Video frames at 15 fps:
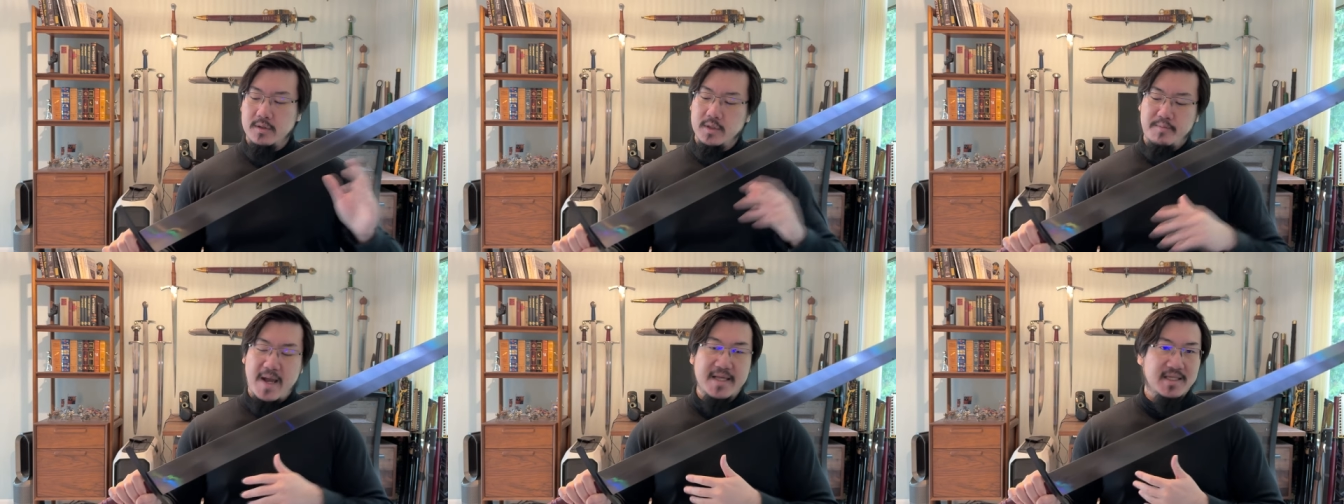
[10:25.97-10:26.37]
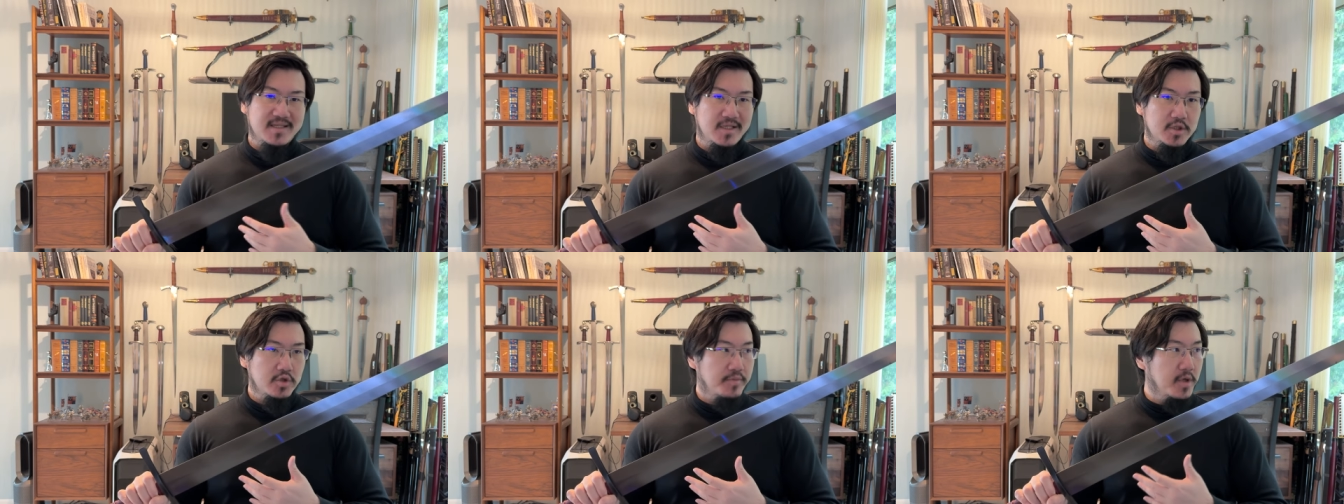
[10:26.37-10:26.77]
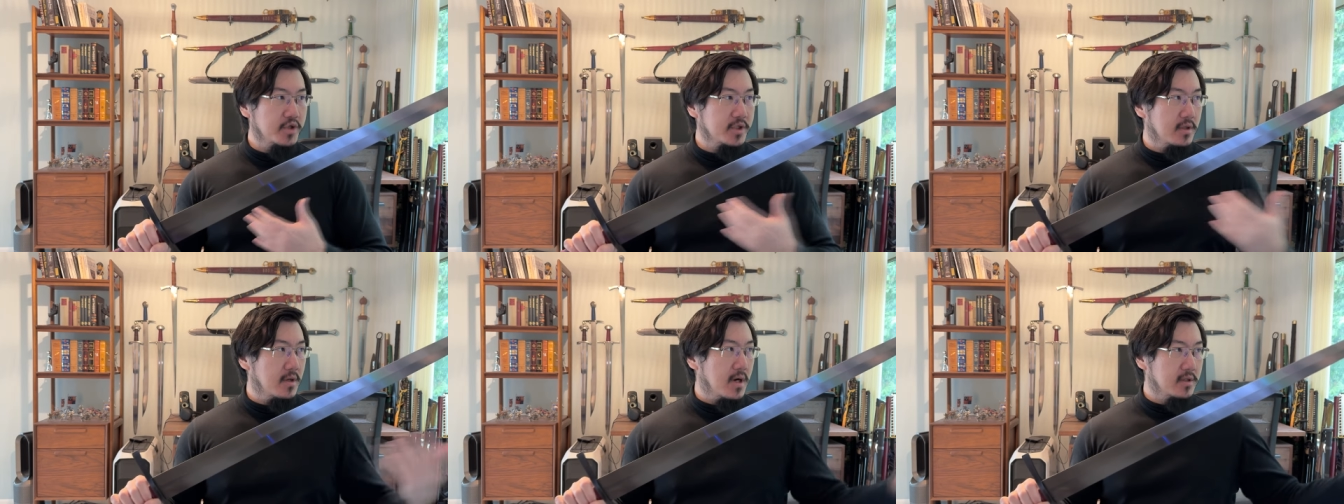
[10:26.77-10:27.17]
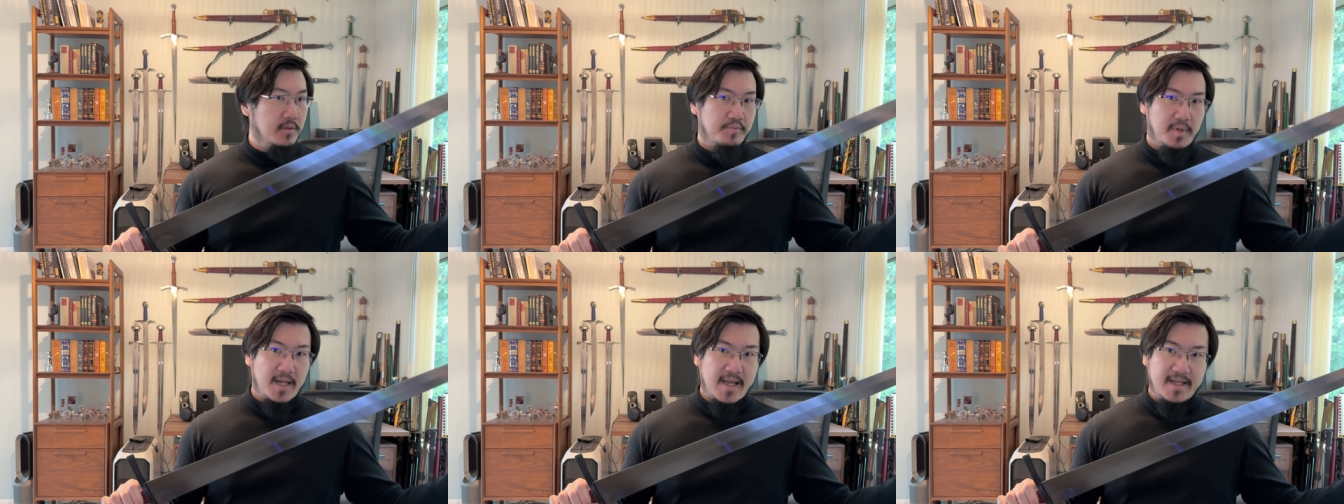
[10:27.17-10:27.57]
the mass distribution on the
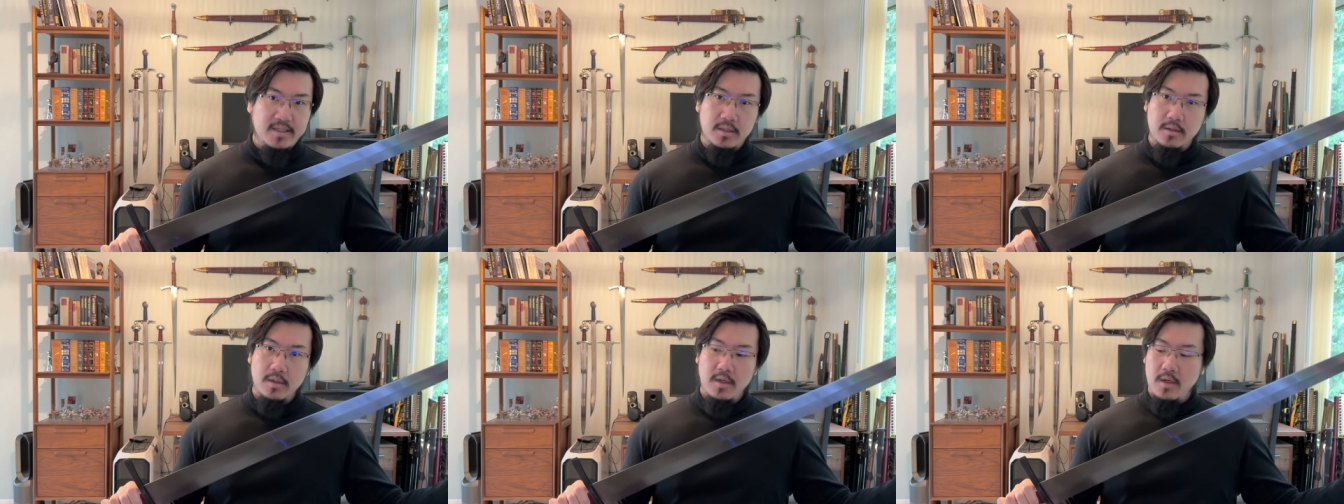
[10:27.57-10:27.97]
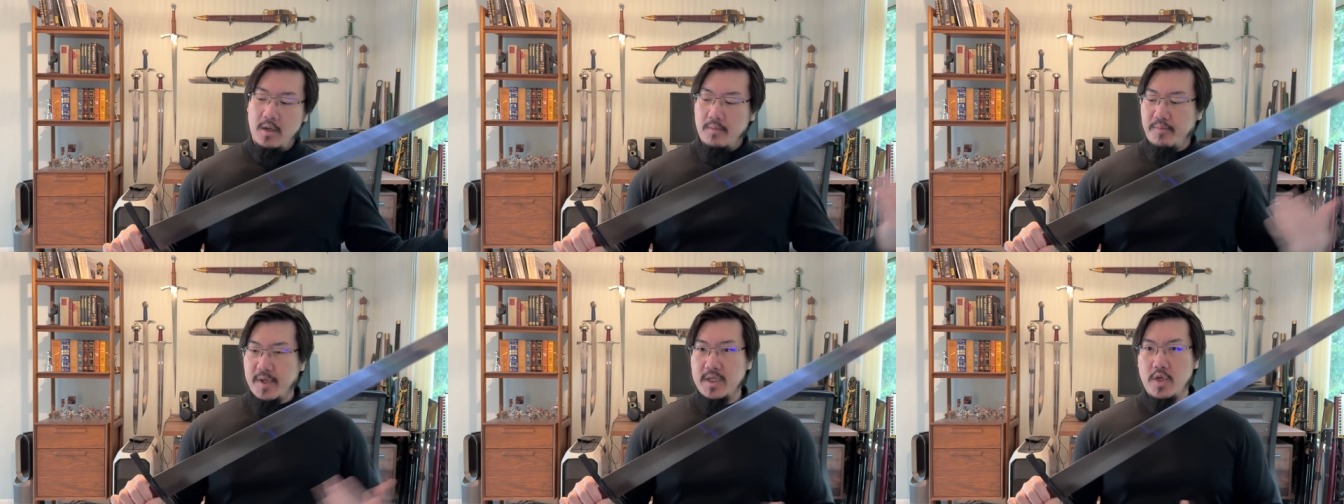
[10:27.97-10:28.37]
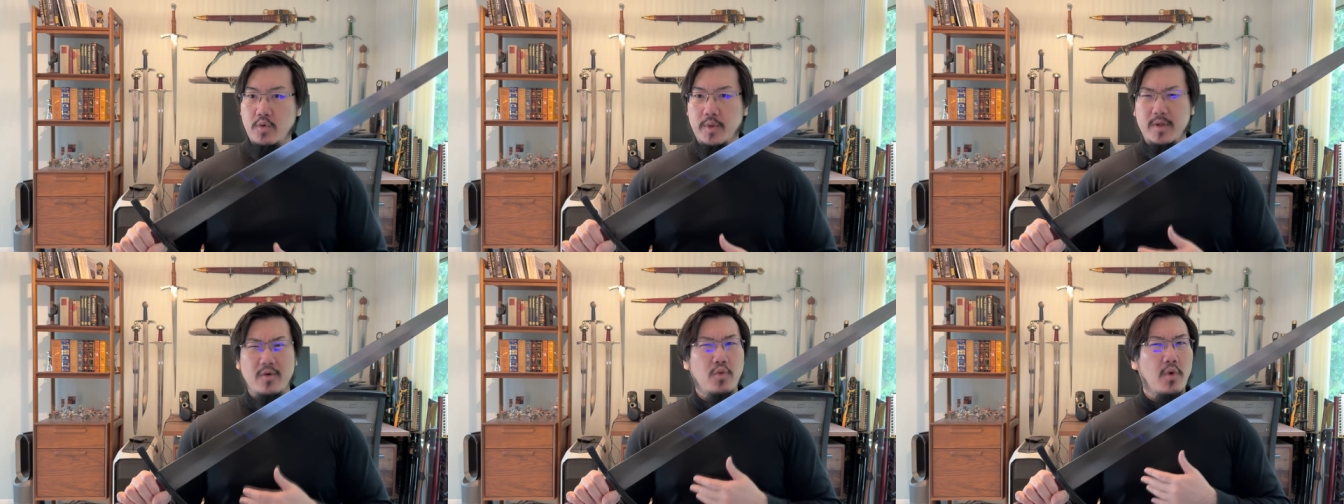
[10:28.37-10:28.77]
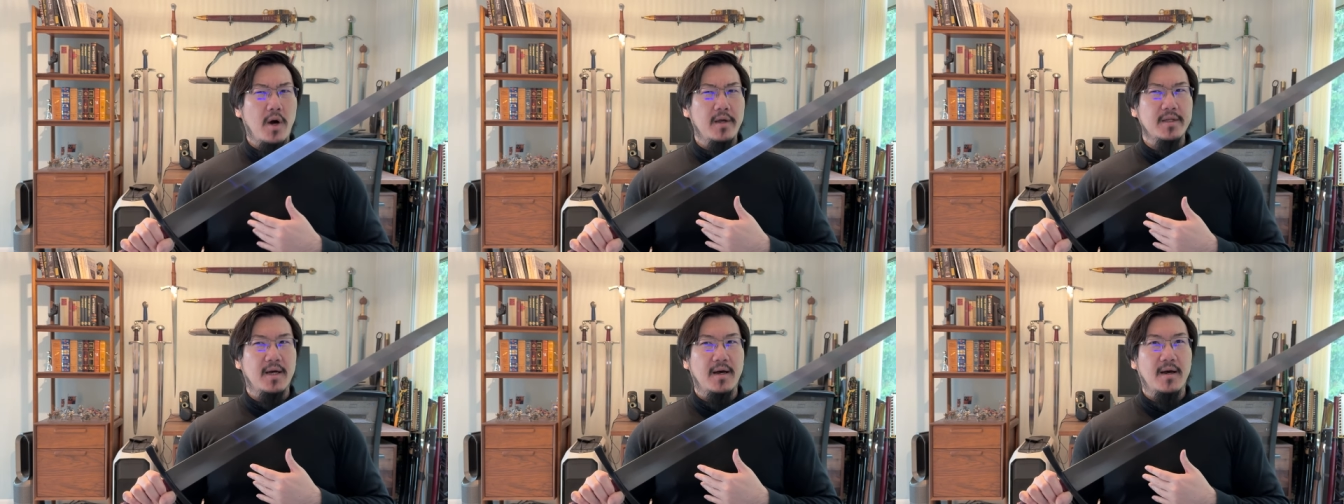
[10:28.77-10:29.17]
blade, but you, you
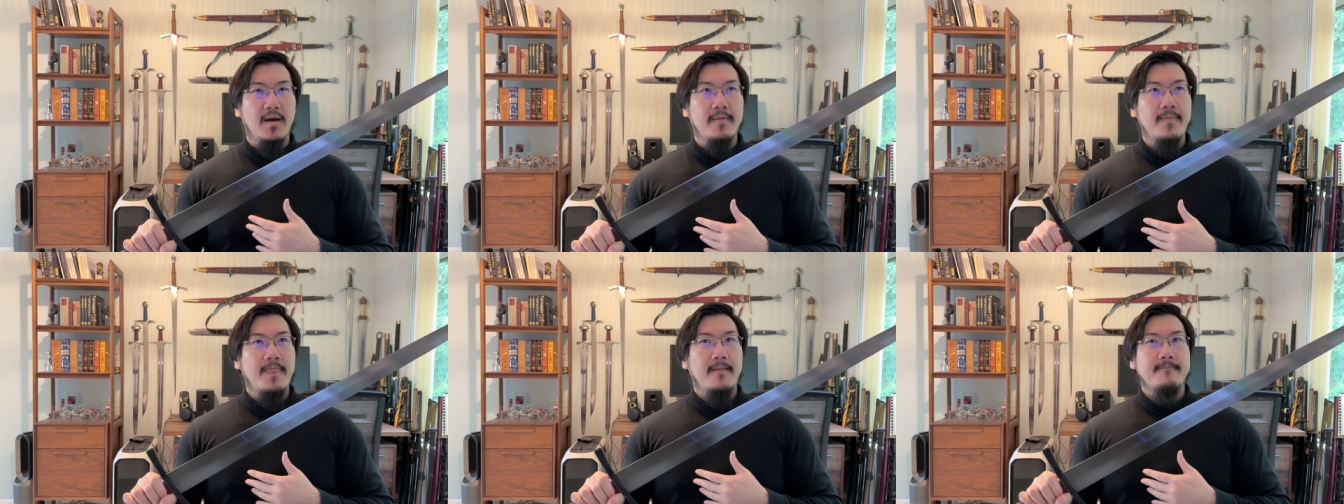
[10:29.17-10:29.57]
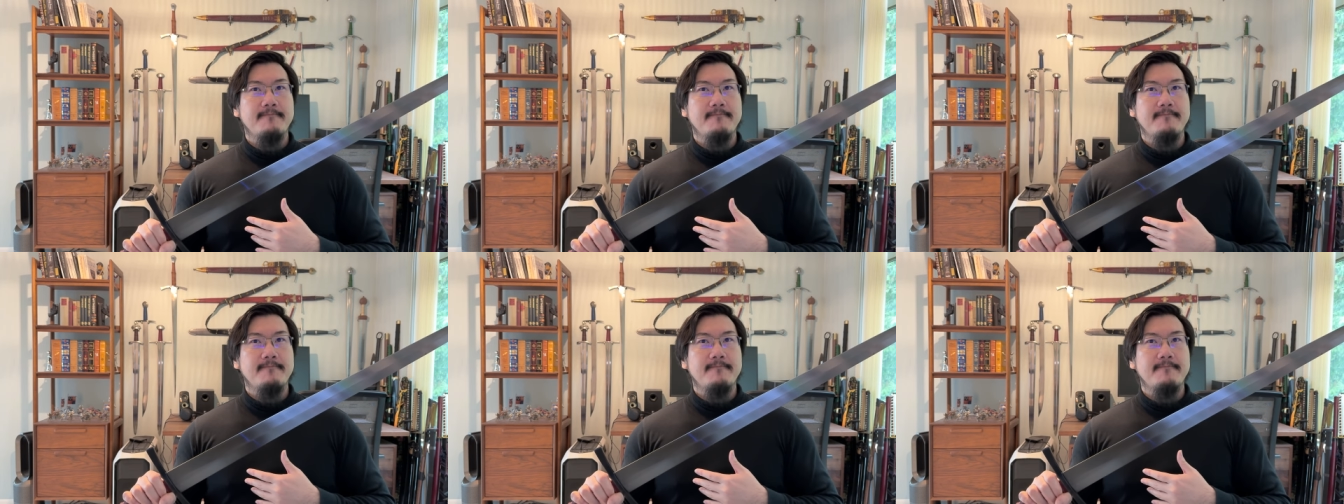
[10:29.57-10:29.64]
want a